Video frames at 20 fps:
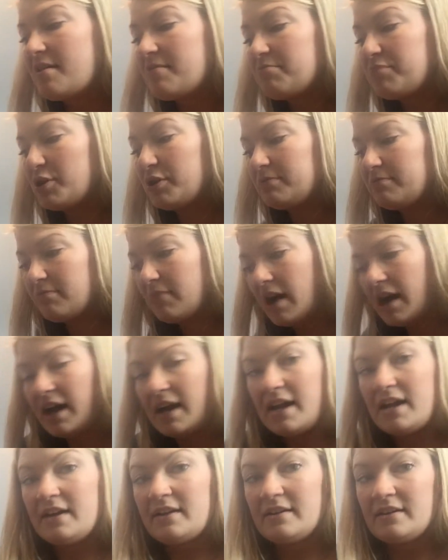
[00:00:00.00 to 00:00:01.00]
put
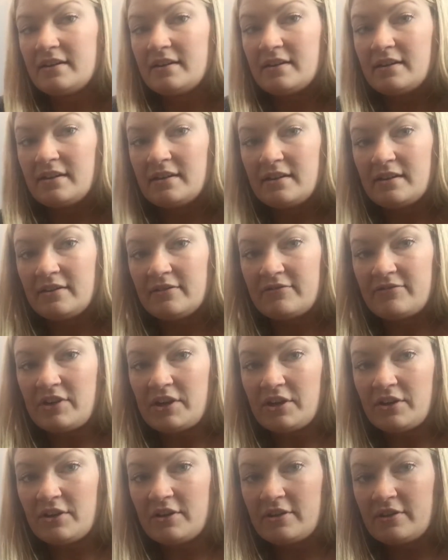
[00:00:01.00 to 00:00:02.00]
my
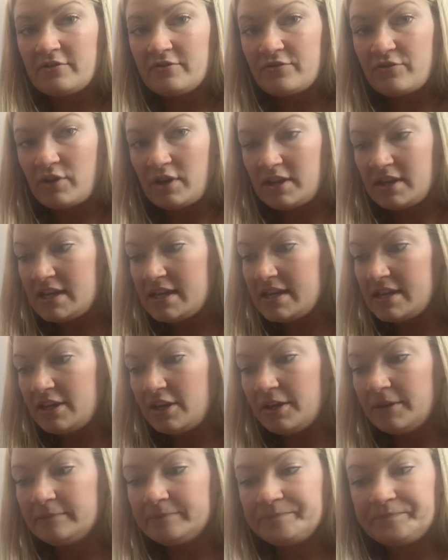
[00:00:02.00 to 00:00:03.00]
finger in front of the
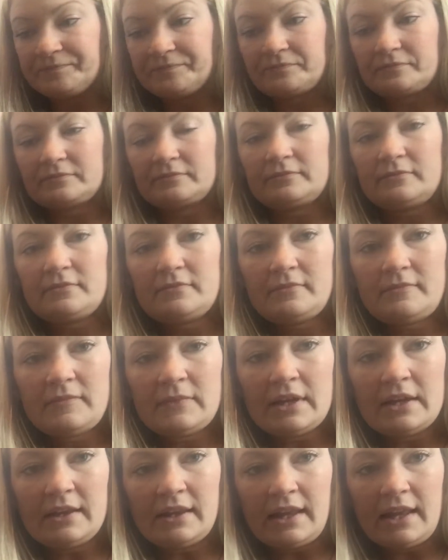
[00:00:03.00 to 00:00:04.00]
heater
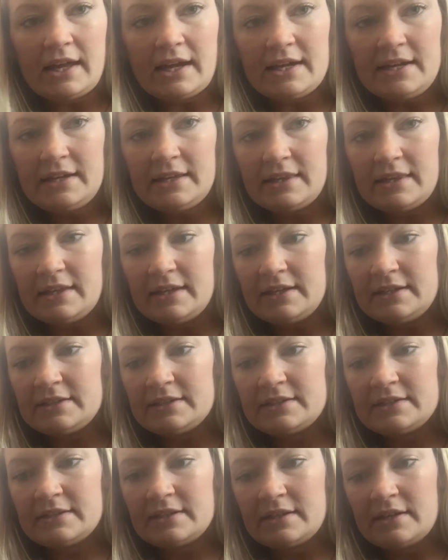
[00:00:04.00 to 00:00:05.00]
like this.
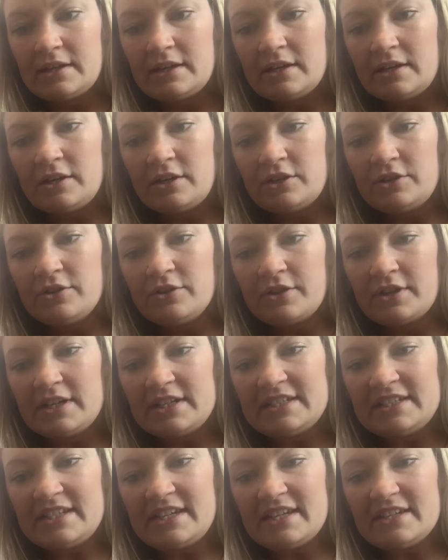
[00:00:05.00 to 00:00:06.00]
You're going
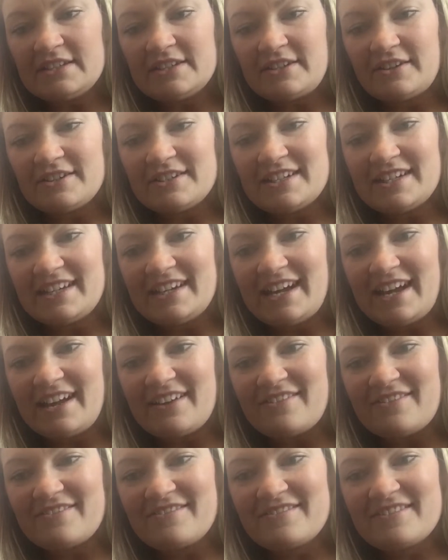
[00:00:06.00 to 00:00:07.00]
to see it start to get
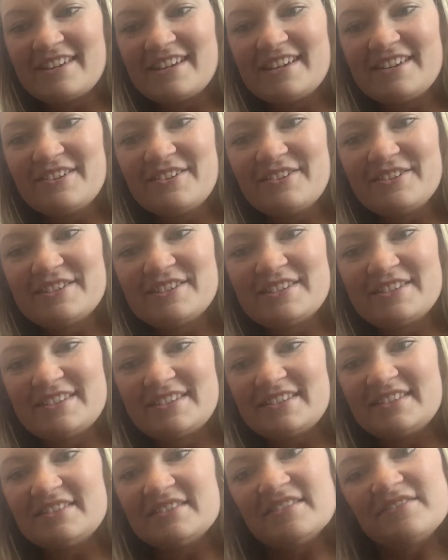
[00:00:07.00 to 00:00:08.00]
real
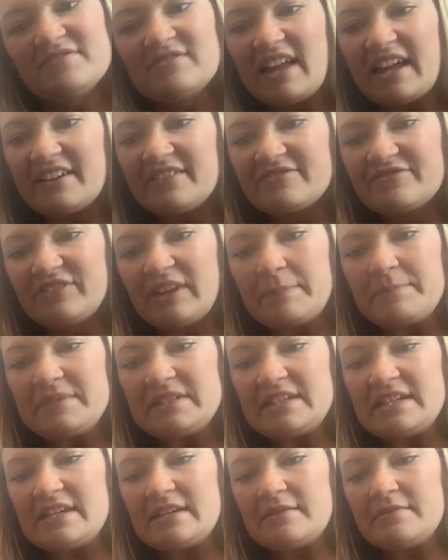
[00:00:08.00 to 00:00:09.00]
like
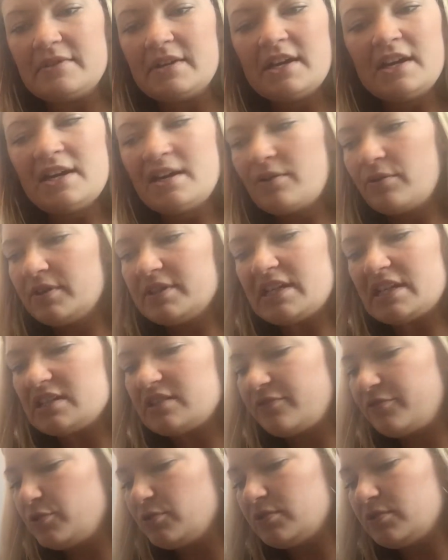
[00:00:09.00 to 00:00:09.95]
flimsy, and it only takes a few